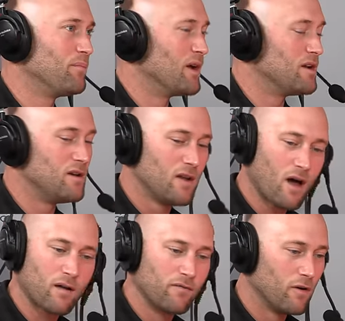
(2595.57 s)
but
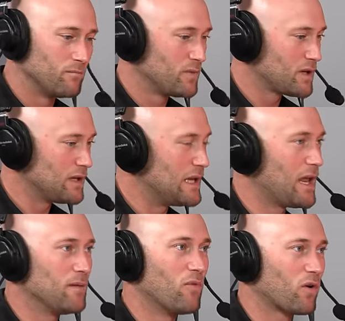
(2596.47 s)
none of them in
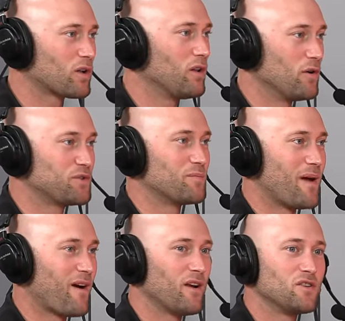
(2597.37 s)
a more close
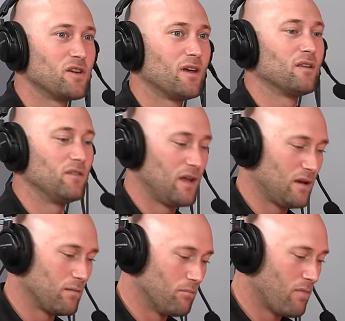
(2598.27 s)
marriage
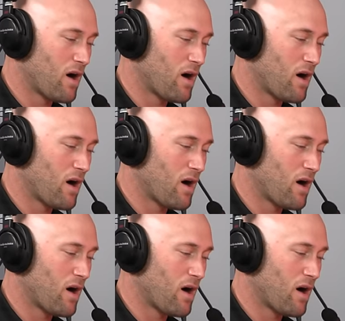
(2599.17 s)
than yeah.